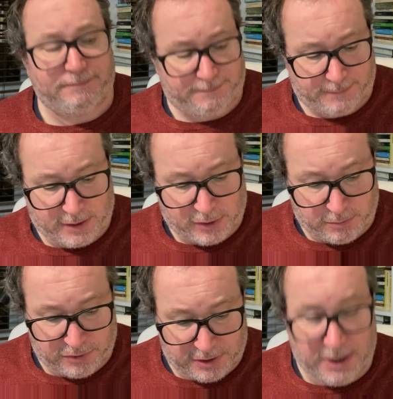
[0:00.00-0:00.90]
Let's hope
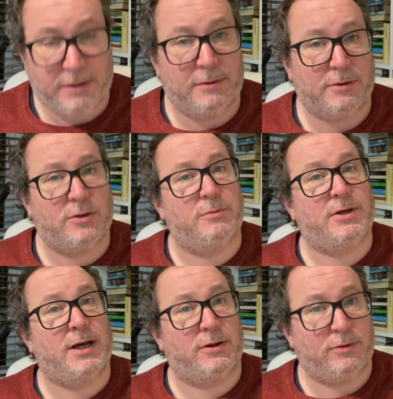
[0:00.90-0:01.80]
she did, and let's hope she
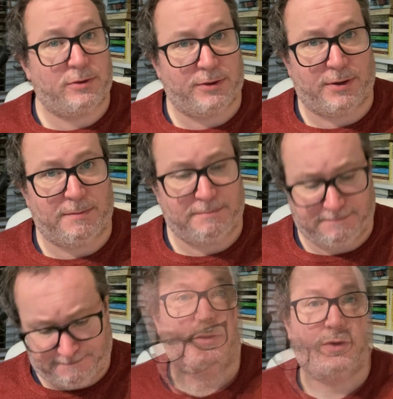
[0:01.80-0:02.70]
had a good time.
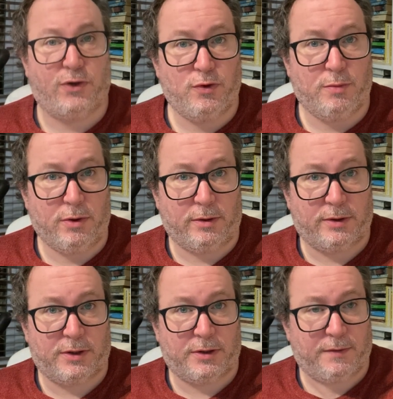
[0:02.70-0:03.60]
2
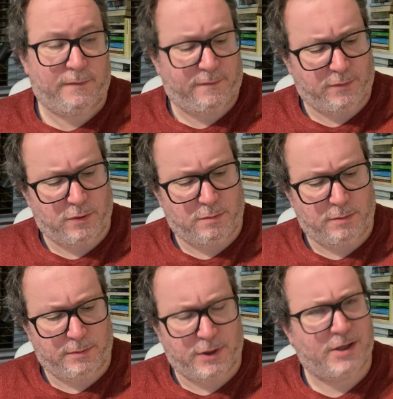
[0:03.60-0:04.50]
books from
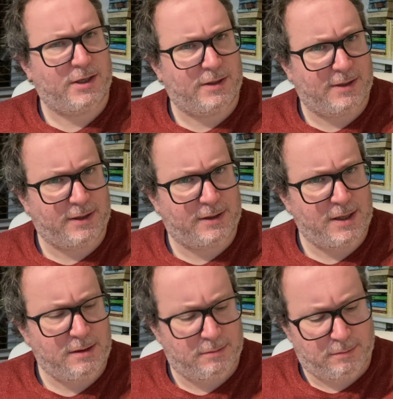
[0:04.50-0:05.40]

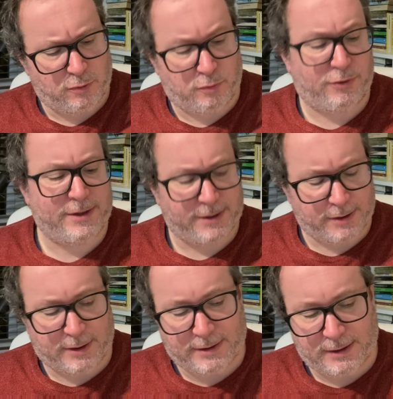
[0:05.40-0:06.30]
1960, or printed
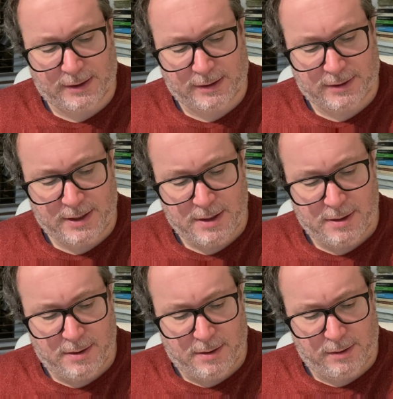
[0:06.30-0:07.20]
1960,
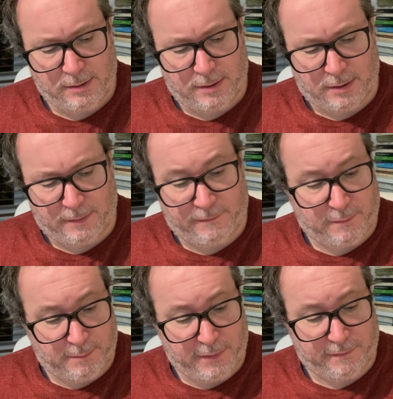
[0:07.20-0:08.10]

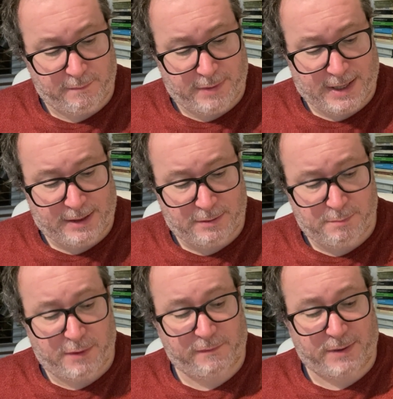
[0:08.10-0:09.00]
both from Pan,
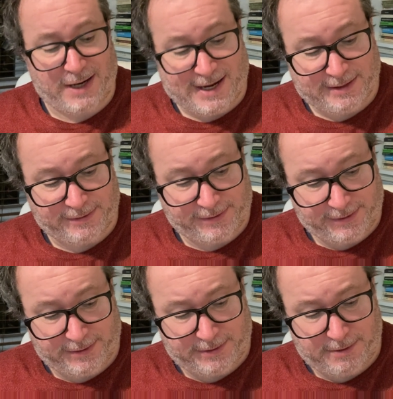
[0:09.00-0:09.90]
both by Alan
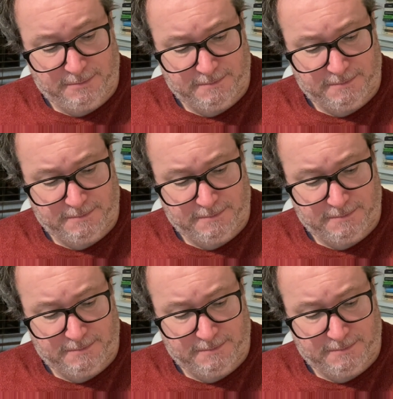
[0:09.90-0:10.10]
Sillitoe.